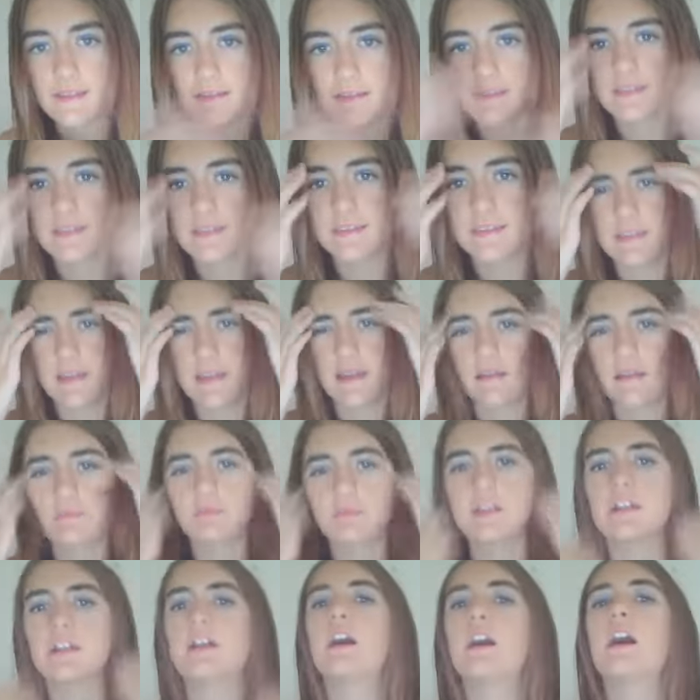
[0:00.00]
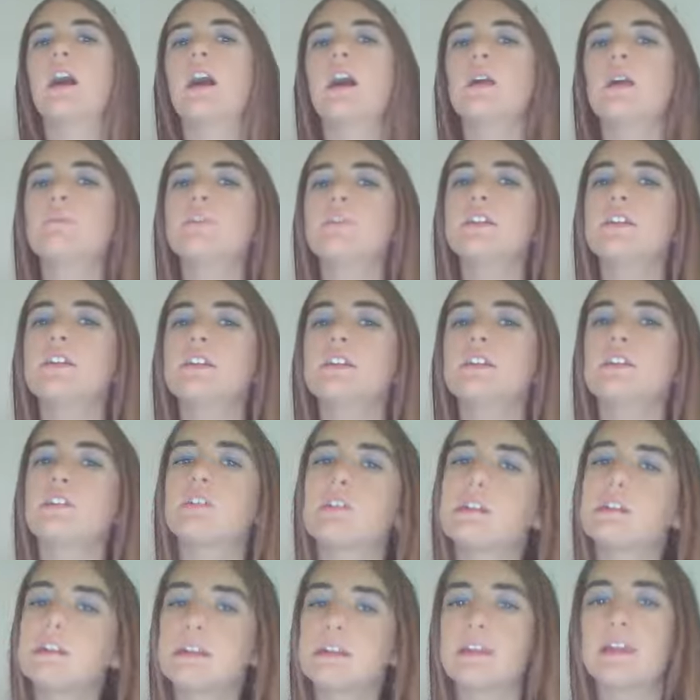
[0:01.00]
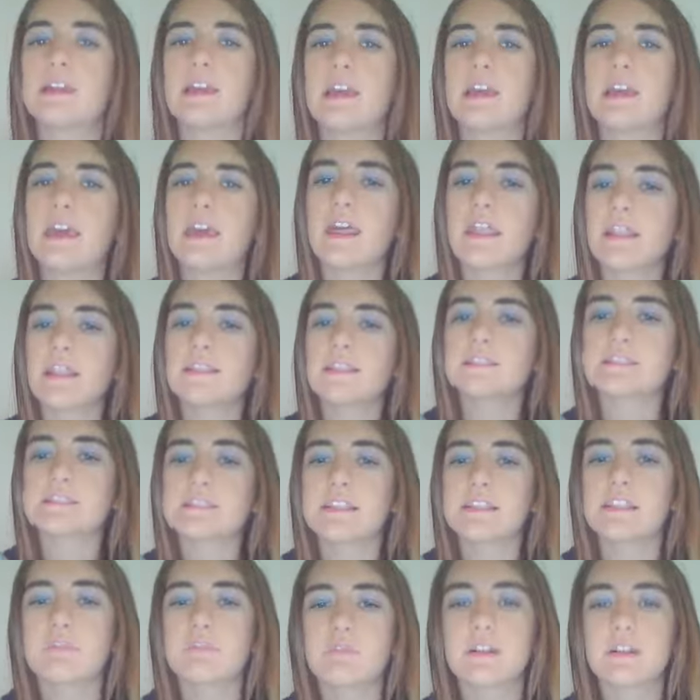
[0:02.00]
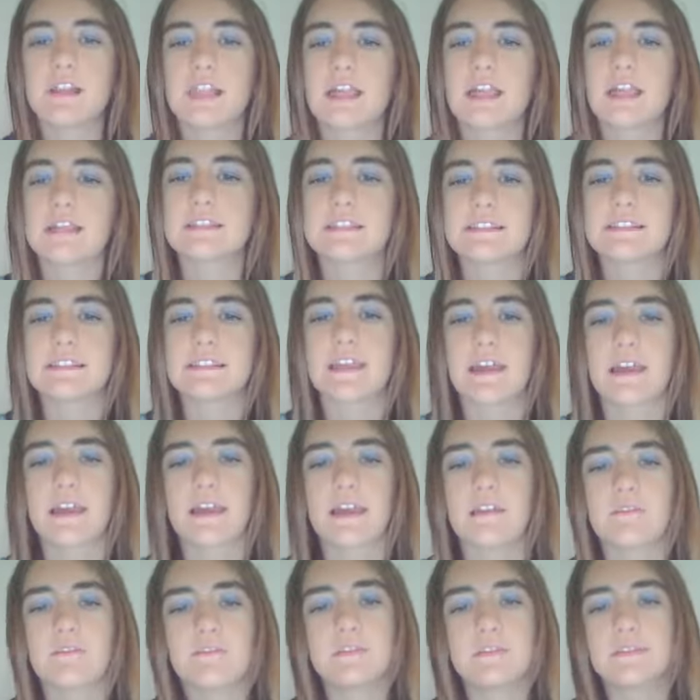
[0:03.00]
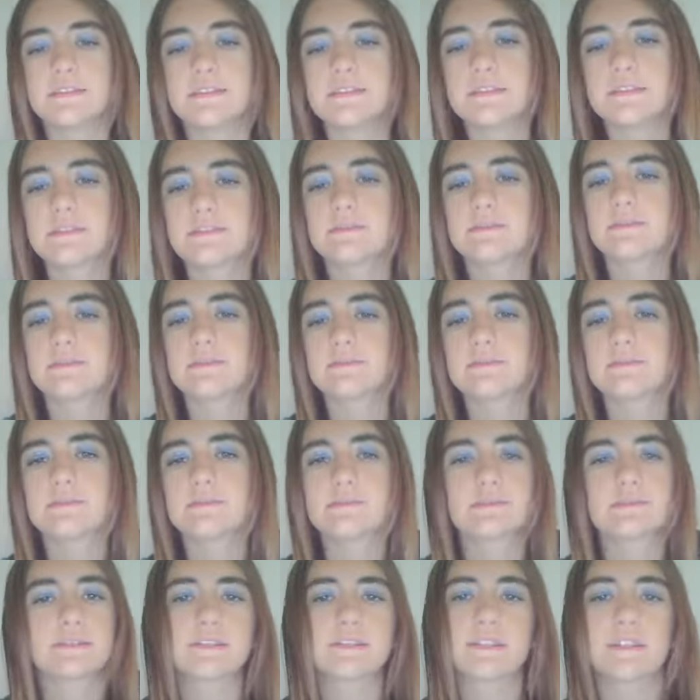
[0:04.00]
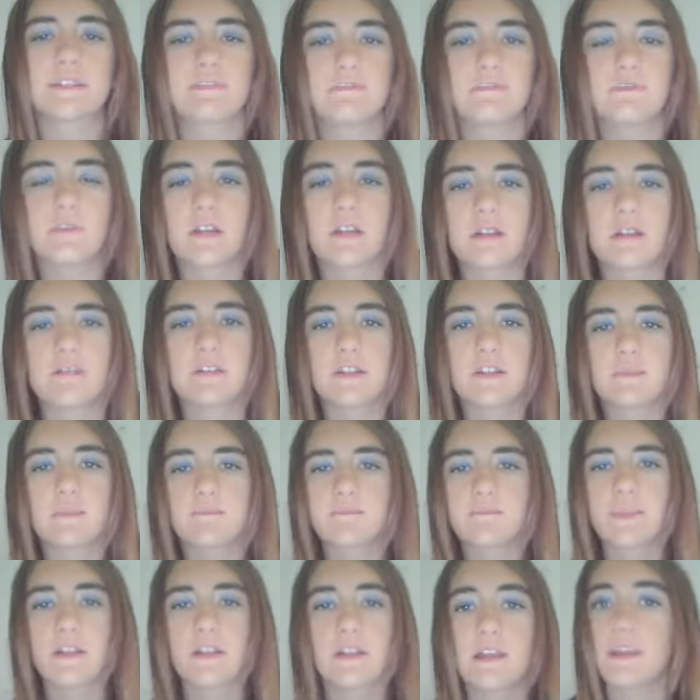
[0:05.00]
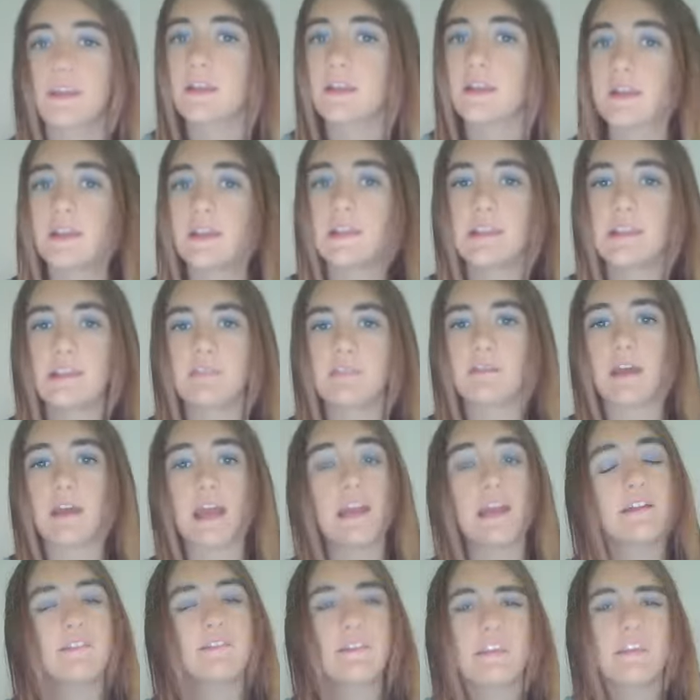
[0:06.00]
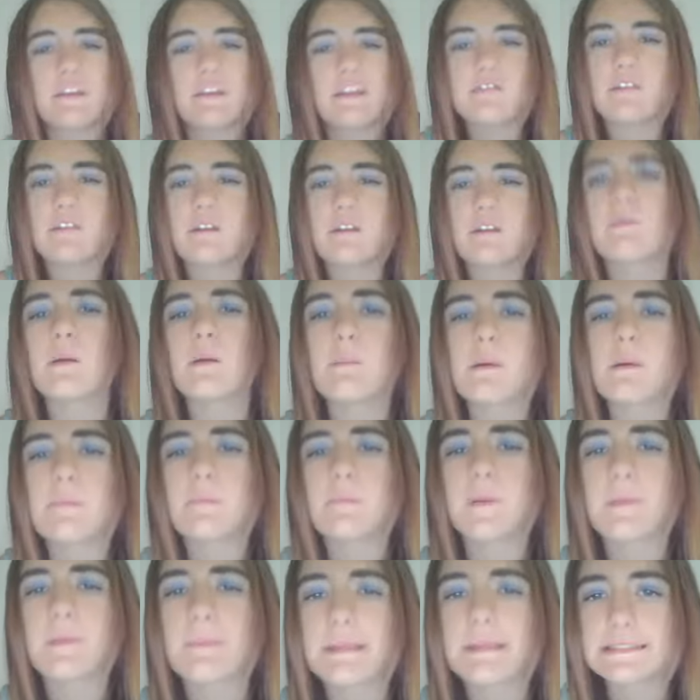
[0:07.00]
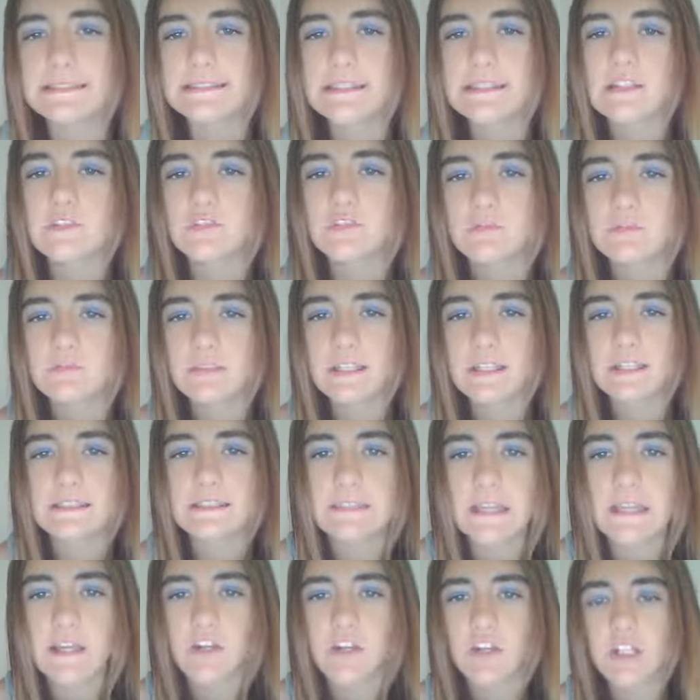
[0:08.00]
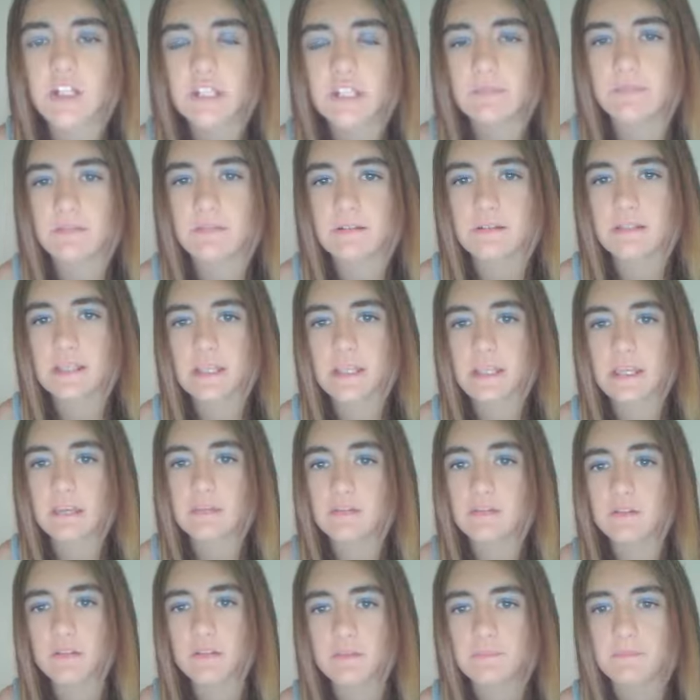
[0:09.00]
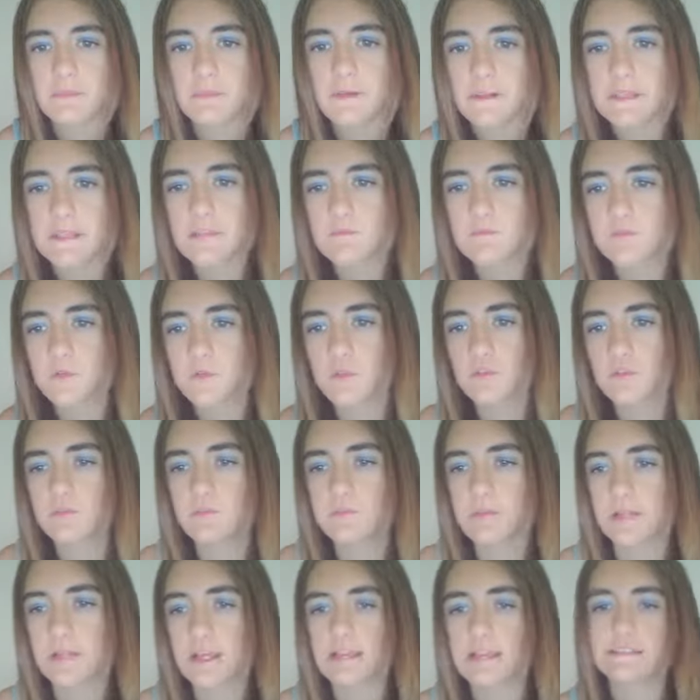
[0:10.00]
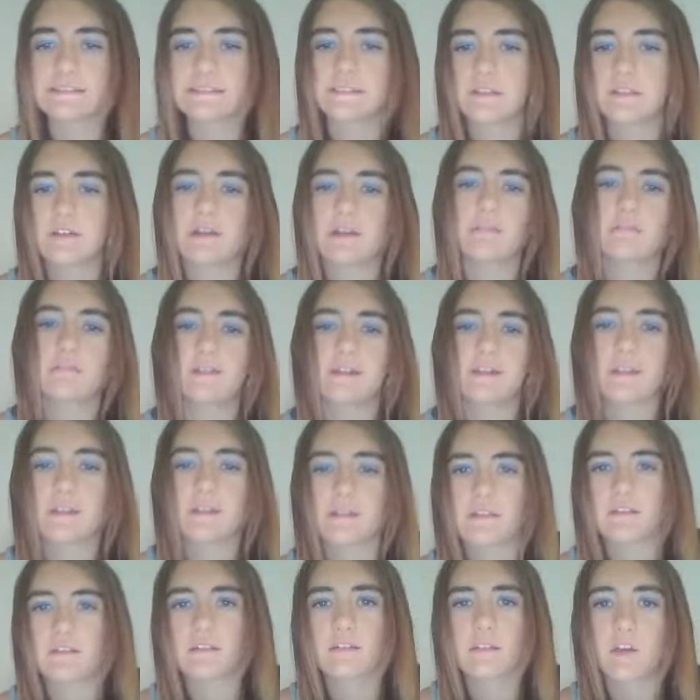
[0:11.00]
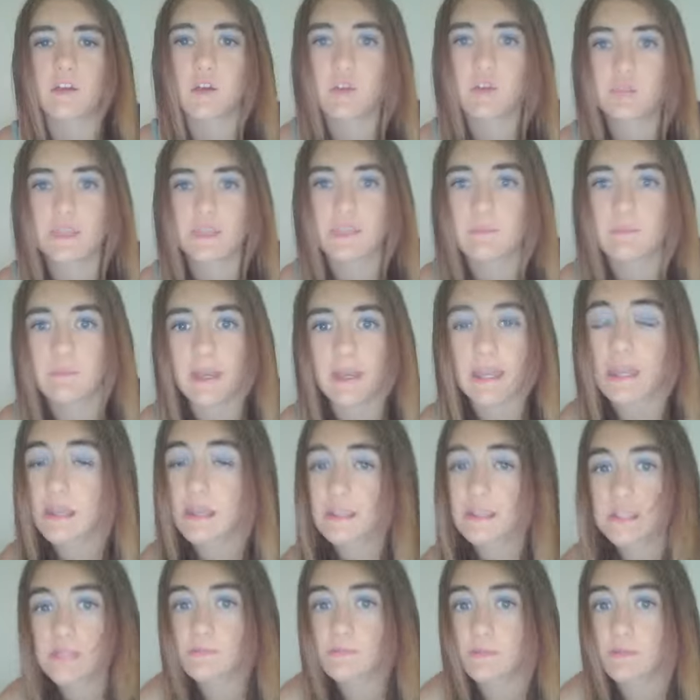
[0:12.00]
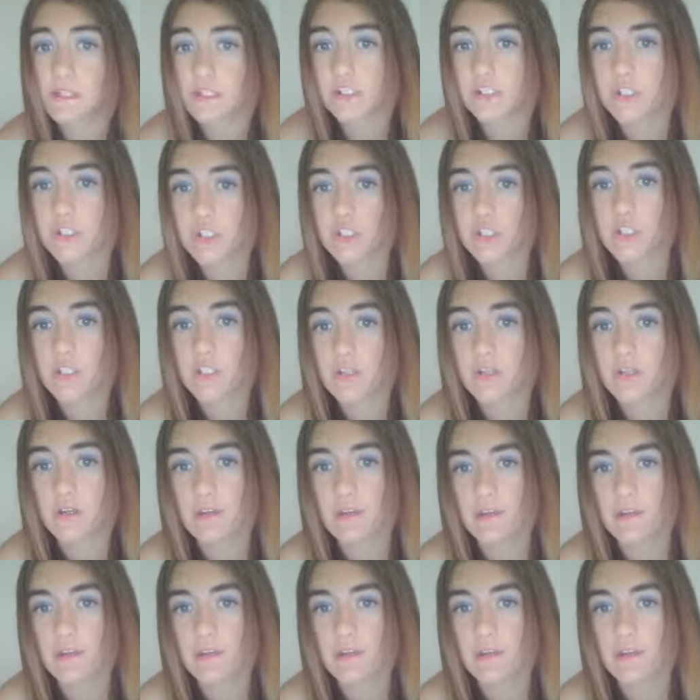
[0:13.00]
yeah, but I'm gonna go ahead and say what classes I have and stuff, whatever. Anyway, I already remember my schedule because I already pre and pre enrolled, but I still have to like go take my ID picture